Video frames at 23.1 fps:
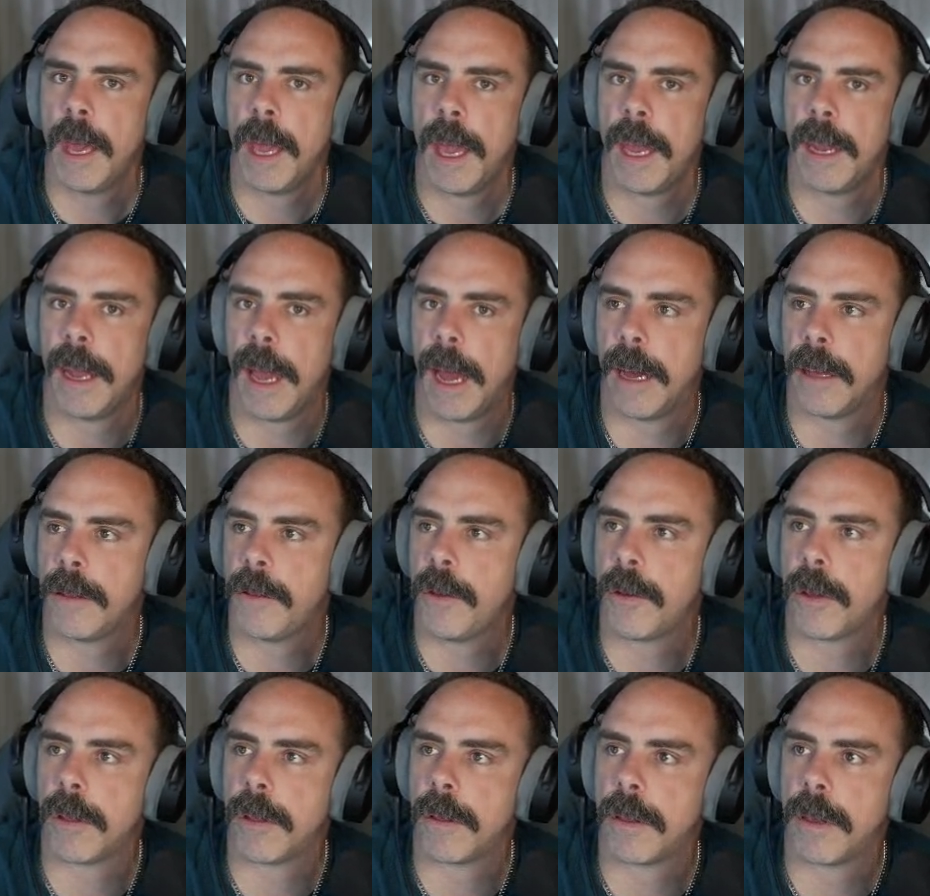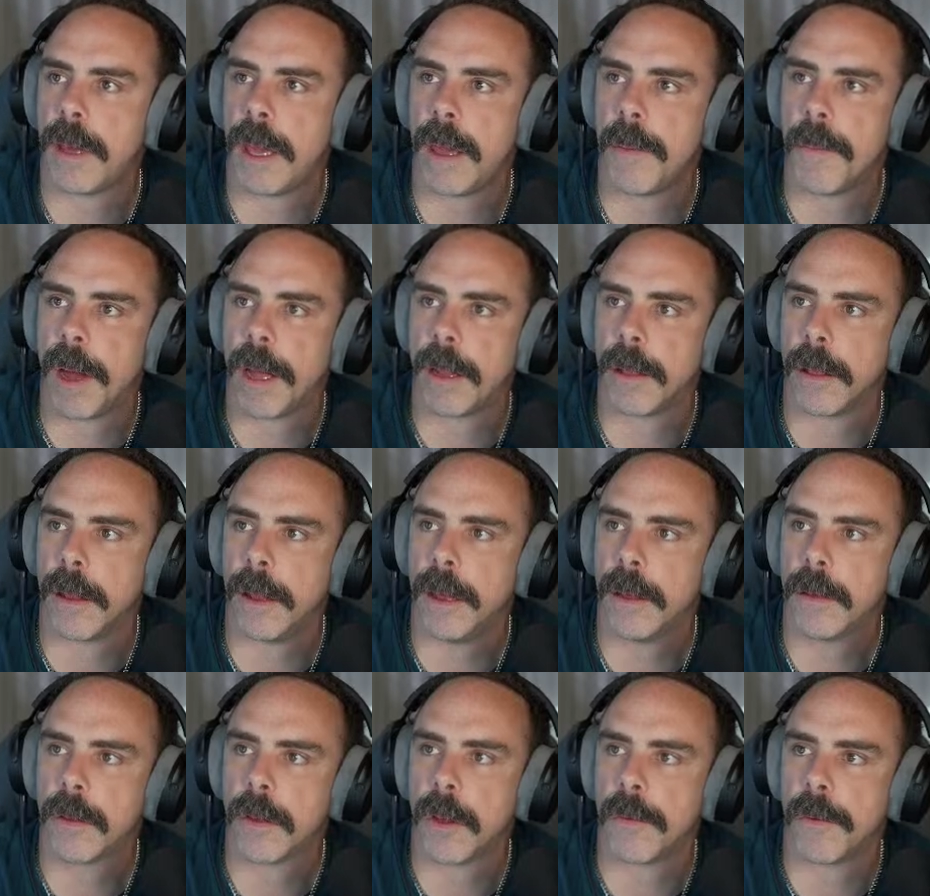And as you can see, my
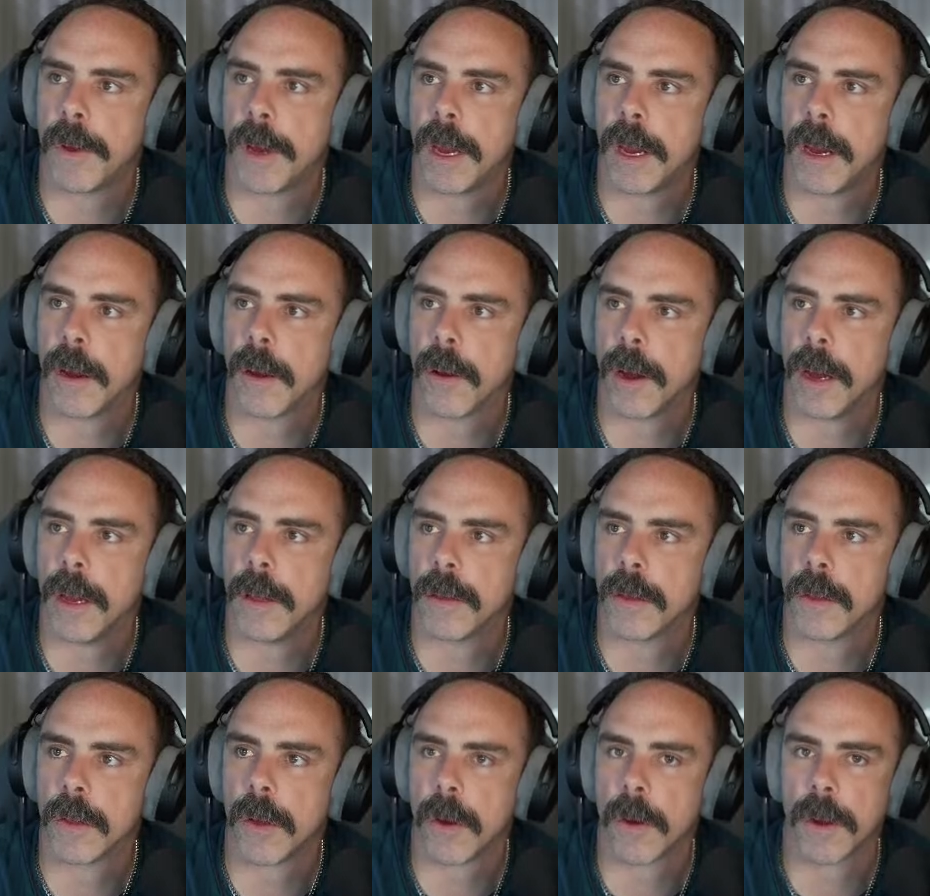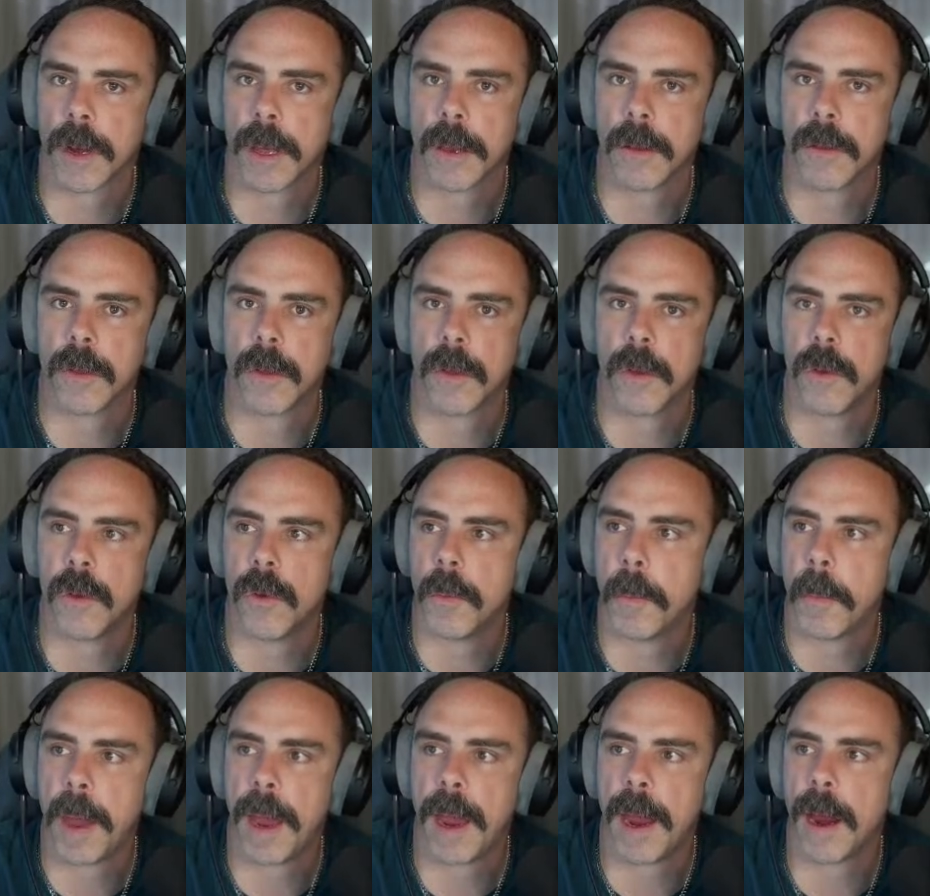list over here is starting to
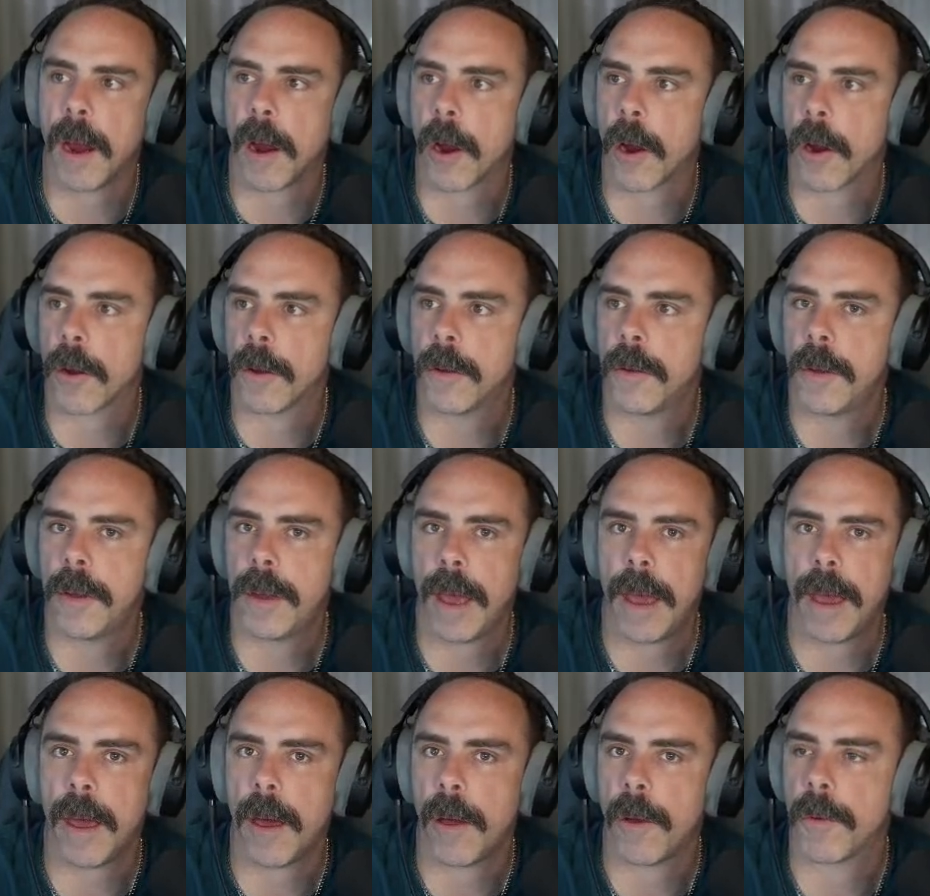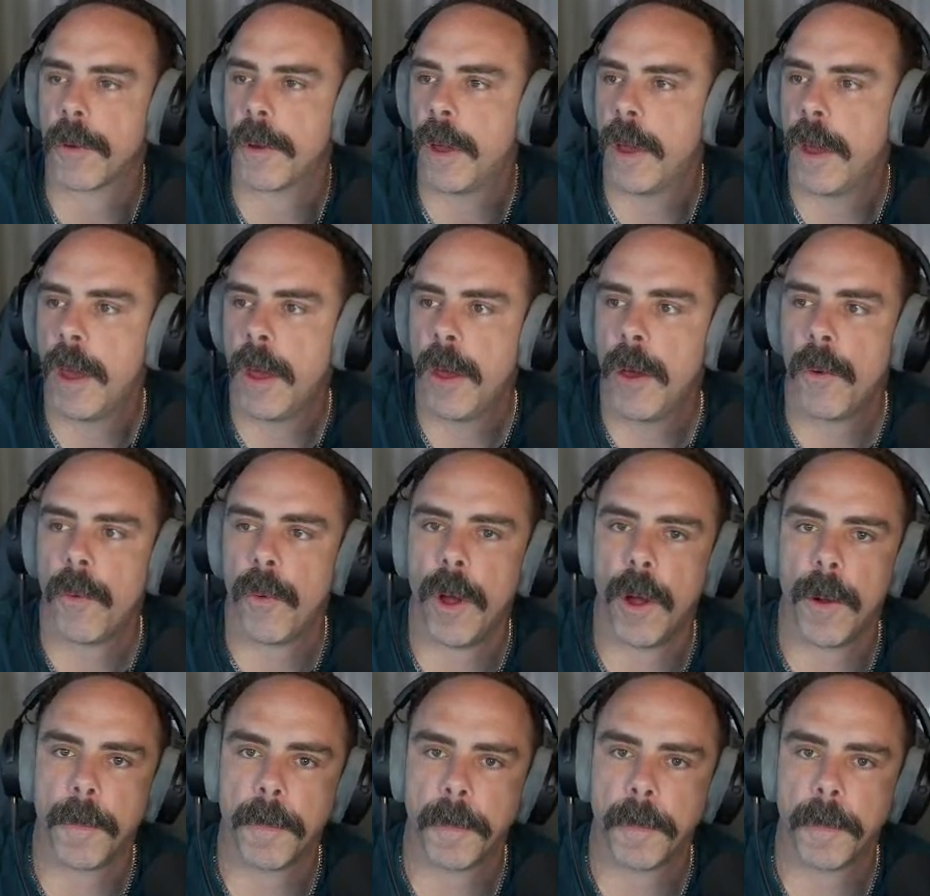pare down. Well,